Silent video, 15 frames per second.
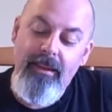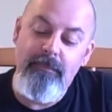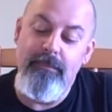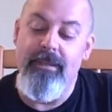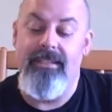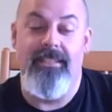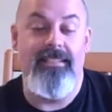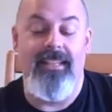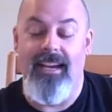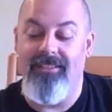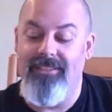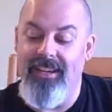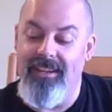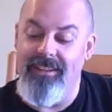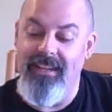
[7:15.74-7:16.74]
Mrs.
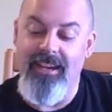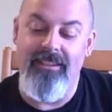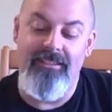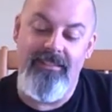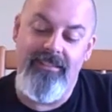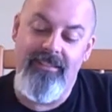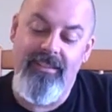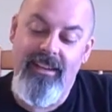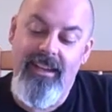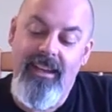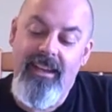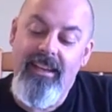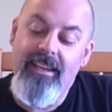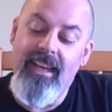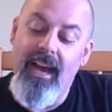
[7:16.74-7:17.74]
laughed out loud.
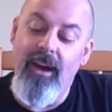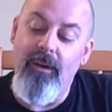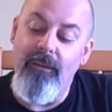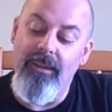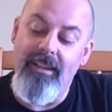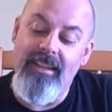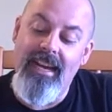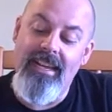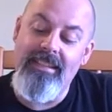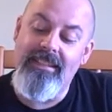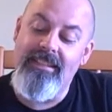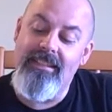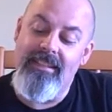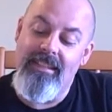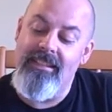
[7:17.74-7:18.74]
Yeah, only
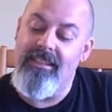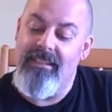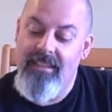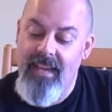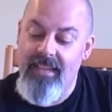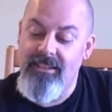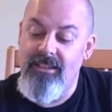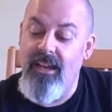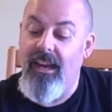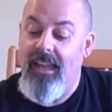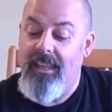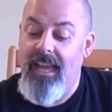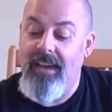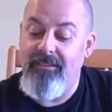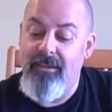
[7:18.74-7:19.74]
that's not a
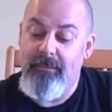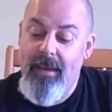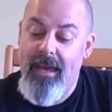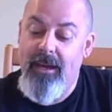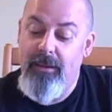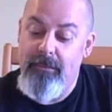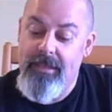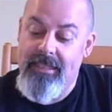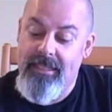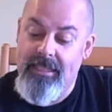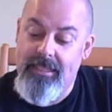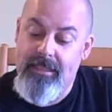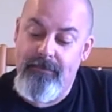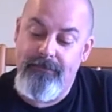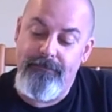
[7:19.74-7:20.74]
laughing matter,
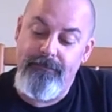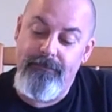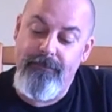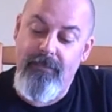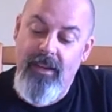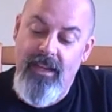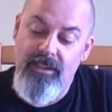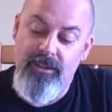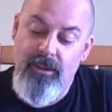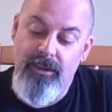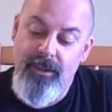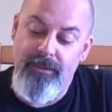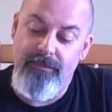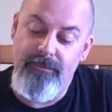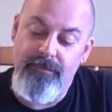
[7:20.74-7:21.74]
Mrs., I told
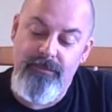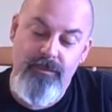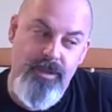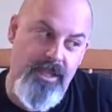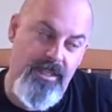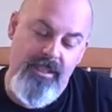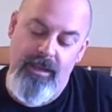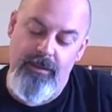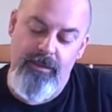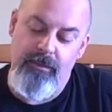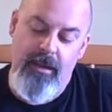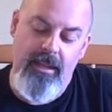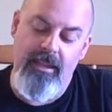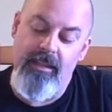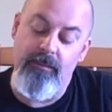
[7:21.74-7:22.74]
her. She stopped
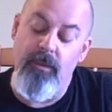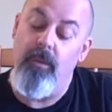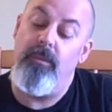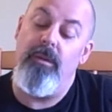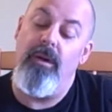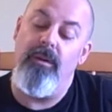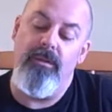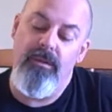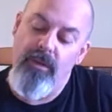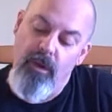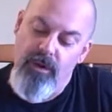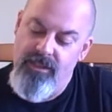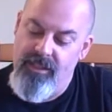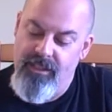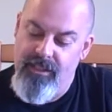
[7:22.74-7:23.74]
smiling. Well, of
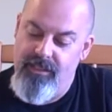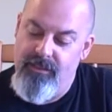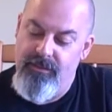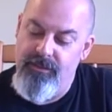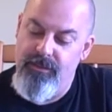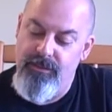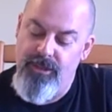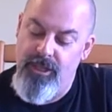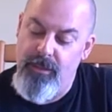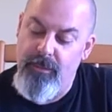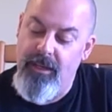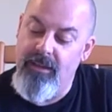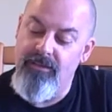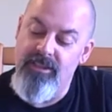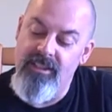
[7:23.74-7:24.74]
course it isn't, Jeannie
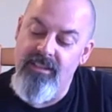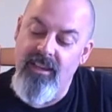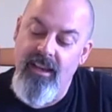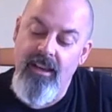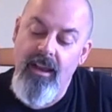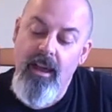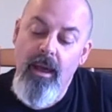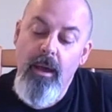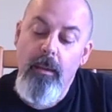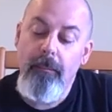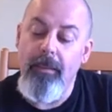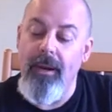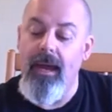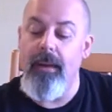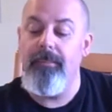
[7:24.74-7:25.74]
B, she said.
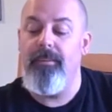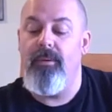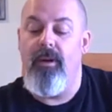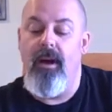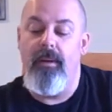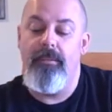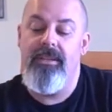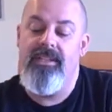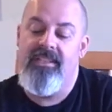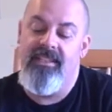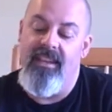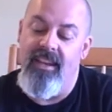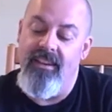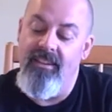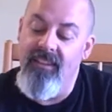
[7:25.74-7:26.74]
But I promise
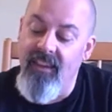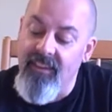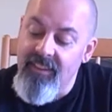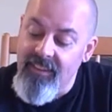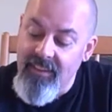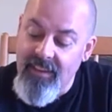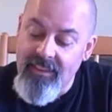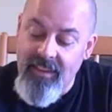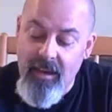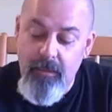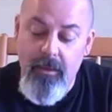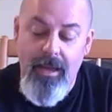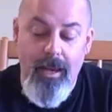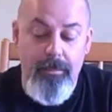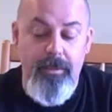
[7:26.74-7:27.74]
that nothing like that
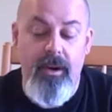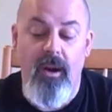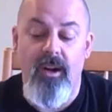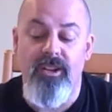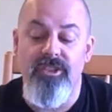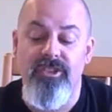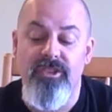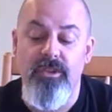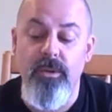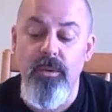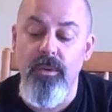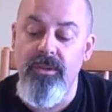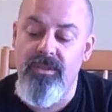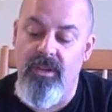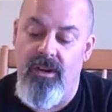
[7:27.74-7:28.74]
will happen at our
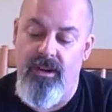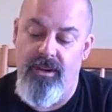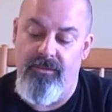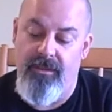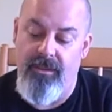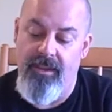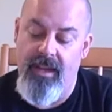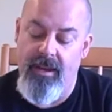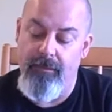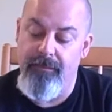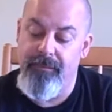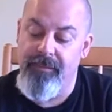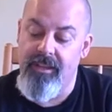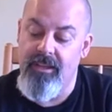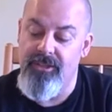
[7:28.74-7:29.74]
school's carnival night,
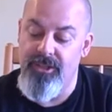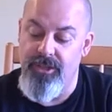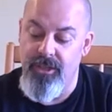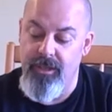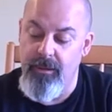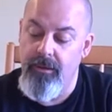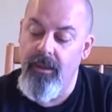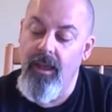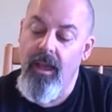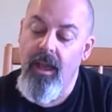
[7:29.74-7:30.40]
Jeannie.